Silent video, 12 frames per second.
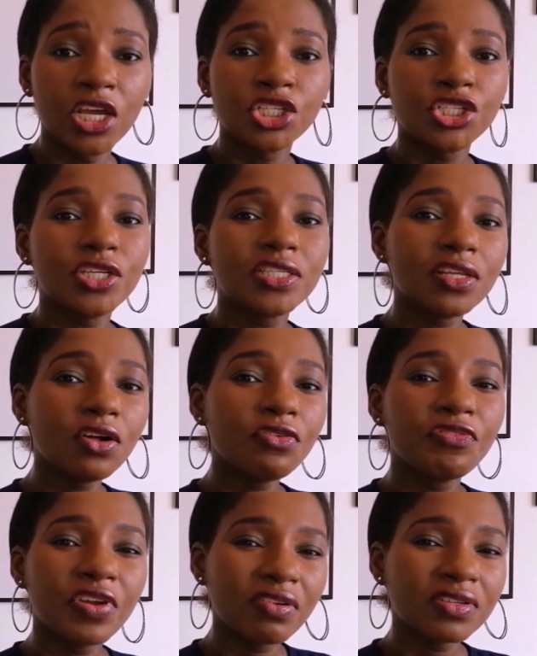she still
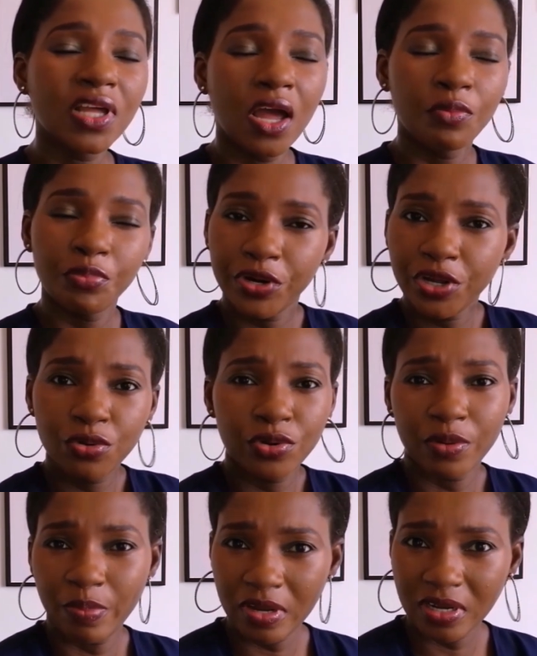feels pretty
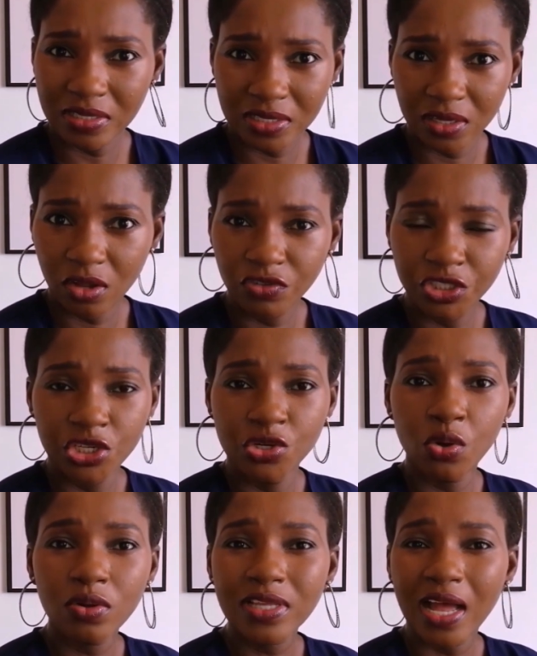good about herself. She
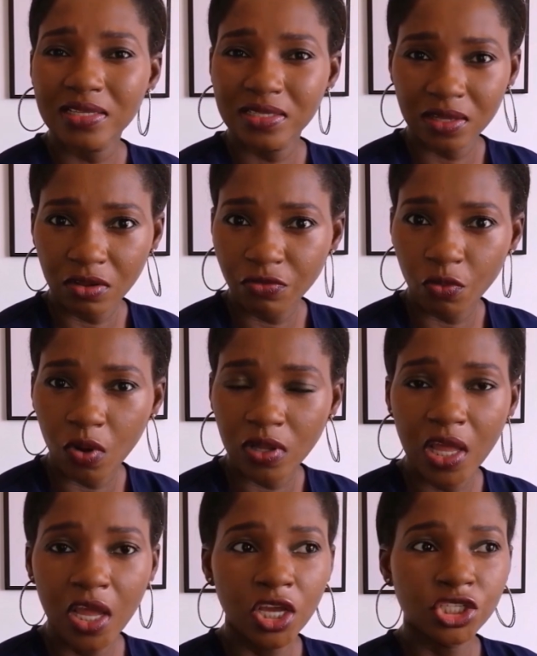knows her self-worth.